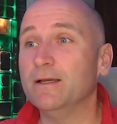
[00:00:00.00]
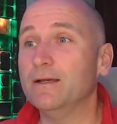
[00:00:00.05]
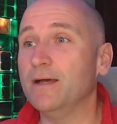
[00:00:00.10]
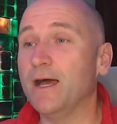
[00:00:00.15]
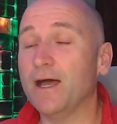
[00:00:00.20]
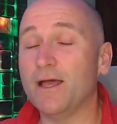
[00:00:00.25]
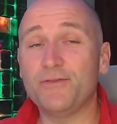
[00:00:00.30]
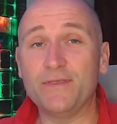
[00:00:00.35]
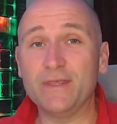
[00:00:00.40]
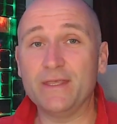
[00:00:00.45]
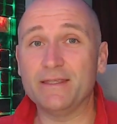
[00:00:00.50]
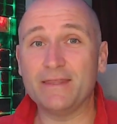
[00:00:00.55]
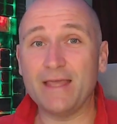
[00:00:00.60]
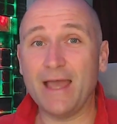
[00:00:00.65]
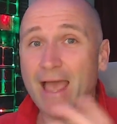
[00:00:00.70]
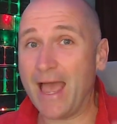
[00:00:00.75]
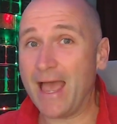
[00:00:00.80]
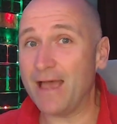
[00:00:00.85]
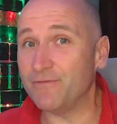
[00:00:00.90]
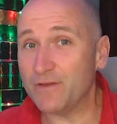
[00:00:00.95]
I think that
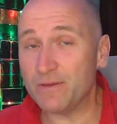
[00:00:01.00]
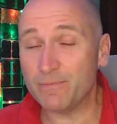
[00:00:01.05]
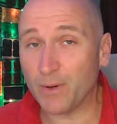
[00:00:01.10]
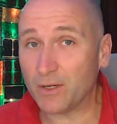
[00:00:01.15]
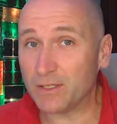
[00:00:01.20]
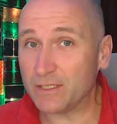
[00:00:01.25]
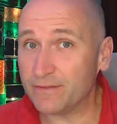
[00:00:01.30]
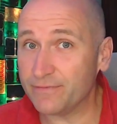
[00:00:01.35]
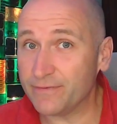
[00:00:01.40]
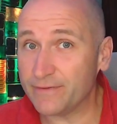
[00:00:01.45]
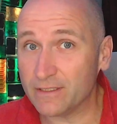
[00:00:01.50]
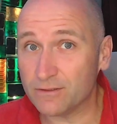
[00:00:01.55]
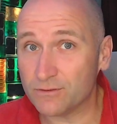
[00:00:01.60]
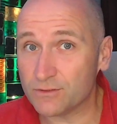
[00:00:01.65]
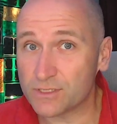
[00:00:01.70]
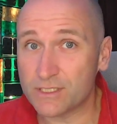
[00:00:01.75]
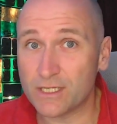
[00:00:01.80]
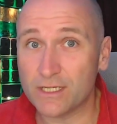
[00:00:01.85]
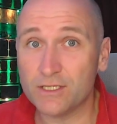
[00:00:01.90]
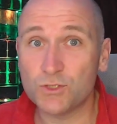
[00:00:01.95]
everybody
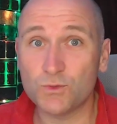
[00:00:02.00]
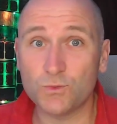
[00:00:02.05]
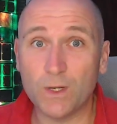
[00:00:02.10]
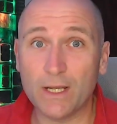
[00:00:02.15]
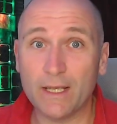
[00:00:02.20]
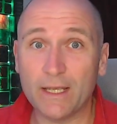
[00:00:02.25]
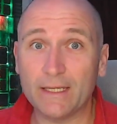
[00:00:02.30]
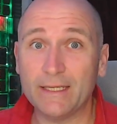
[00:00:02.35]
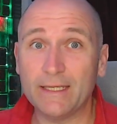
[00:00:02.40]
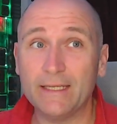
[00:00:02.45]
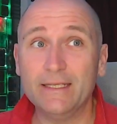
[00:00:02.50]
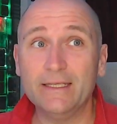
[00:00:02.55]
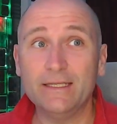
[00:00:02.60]
feels this way.